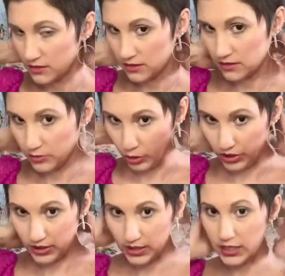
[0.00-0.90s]
And put a
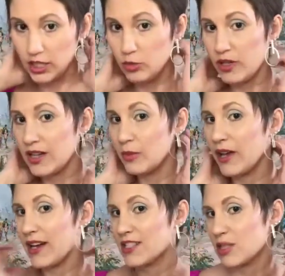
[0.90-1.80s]
little bit in the
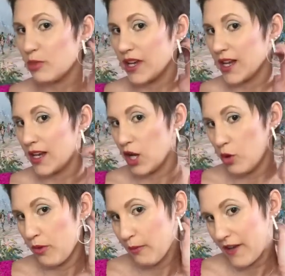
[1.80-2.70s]
back just by kind of
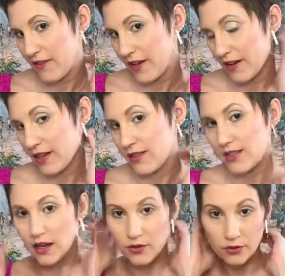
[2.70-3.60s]
combing my fingernails
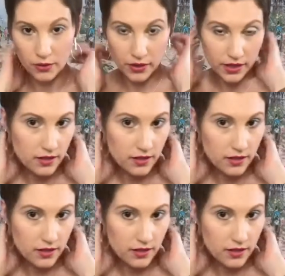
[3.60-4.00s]
down through it.